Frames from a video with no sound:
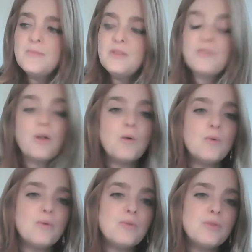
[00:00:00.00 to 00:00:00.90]

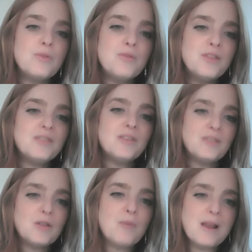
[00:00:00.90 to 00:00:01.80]
So this
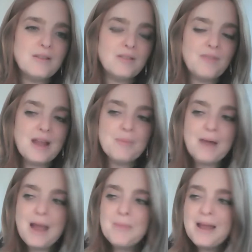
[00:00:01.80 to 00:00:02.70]
is the greatness of
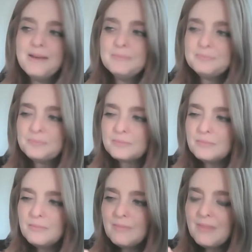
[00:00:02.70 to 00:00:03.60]
Abraham. And
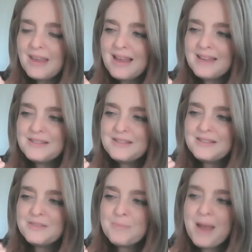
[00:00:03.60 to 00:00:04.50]
and
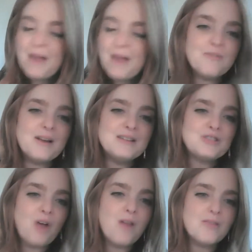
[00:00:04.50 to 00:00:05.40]
to paraphrase
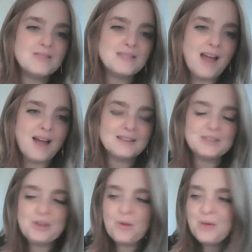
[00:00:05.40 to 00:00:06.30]
Jonathan Sacks,
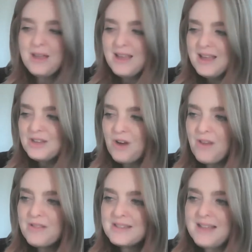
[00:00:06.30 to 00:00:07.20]
you know,
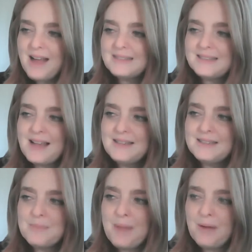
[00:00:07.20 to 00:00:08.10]
Jonathan Sacks
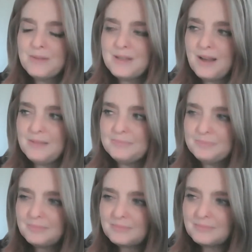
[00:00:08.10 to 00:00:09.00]
says about um,
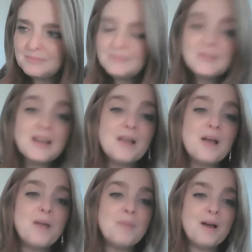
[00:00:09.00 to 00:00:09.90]

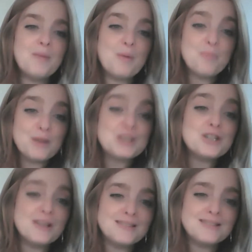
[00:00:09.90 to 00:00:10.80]
about, about
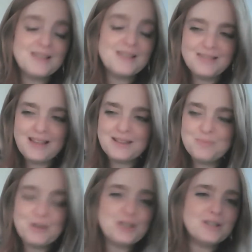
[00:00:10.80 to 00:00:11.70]
Breshit that
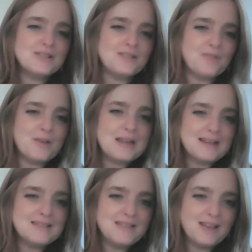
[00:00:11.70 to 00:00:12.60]
Breshit is a very
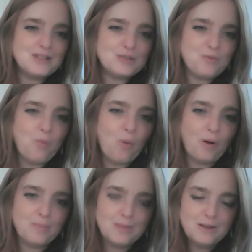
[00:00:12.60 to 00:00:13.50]
condensed
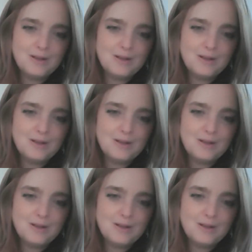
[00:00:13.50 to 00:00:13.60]
form